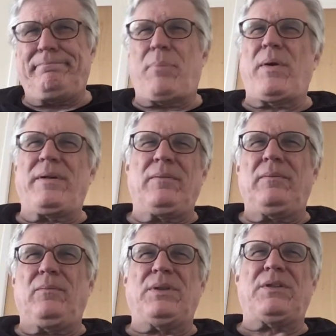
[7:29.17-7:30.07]
Mark
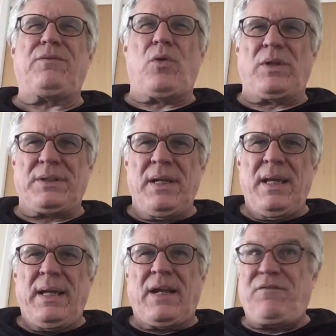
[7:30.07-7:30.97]
was, of course,
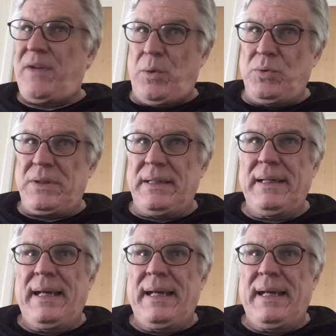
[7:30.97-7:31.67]
confused.